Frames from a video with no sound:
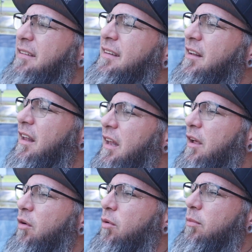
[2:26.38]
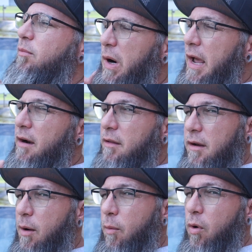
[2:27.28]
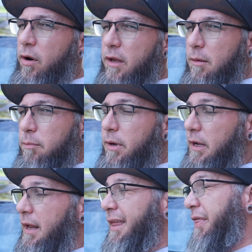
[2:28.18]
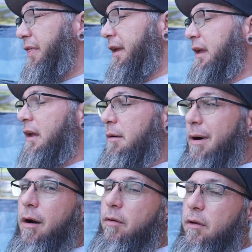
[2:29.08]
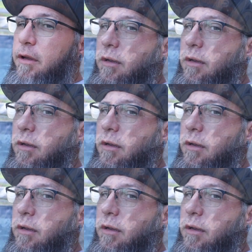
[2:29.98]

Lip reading: still a little brighter than I want it, but I think it come out really